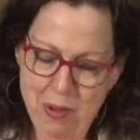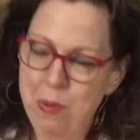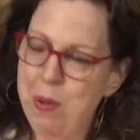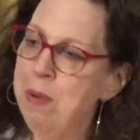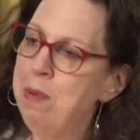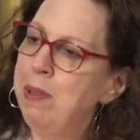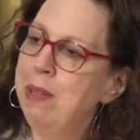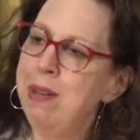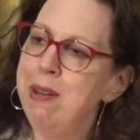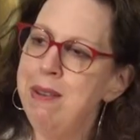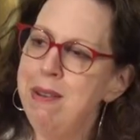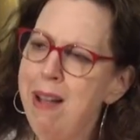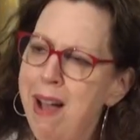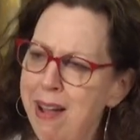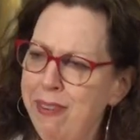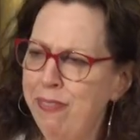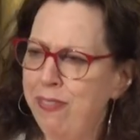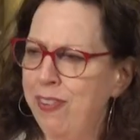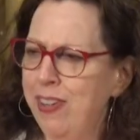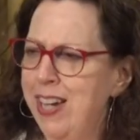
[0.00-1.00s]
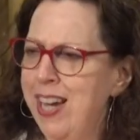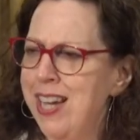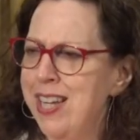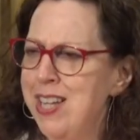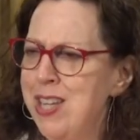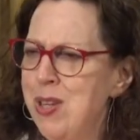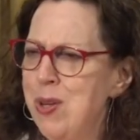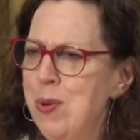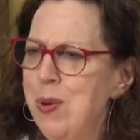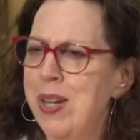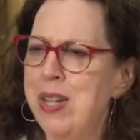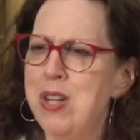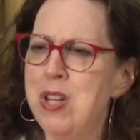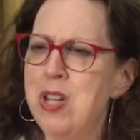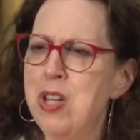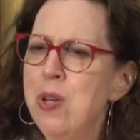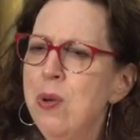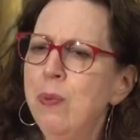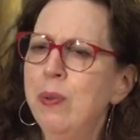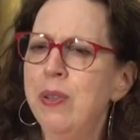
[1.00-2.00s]
We will not forget you, and
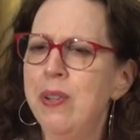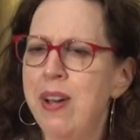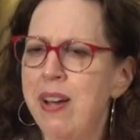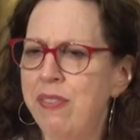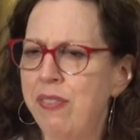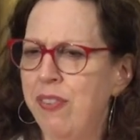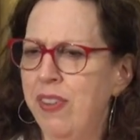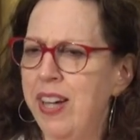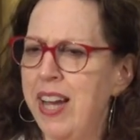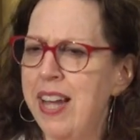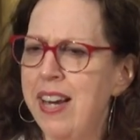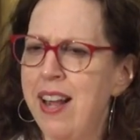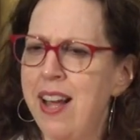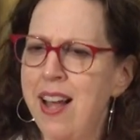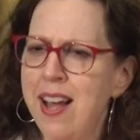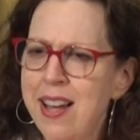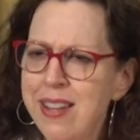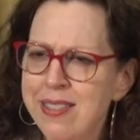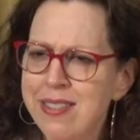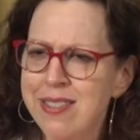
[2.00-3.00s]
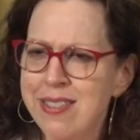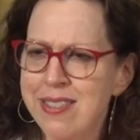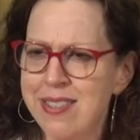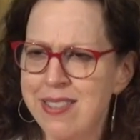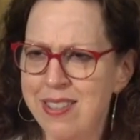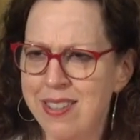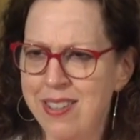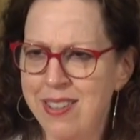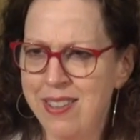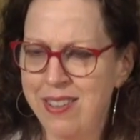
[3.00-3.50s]
you will not forget us,